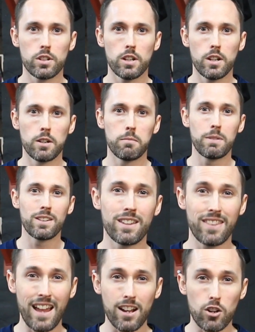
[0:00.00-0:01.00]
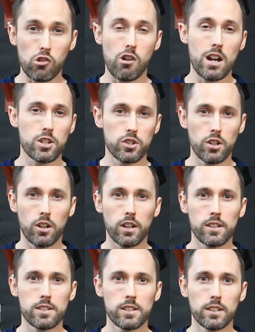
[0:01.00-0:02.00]
term than that crash
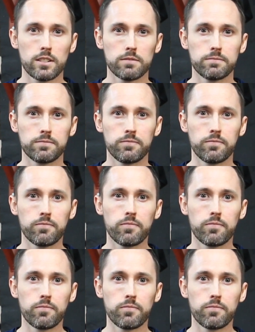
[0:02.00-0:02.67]
dieting.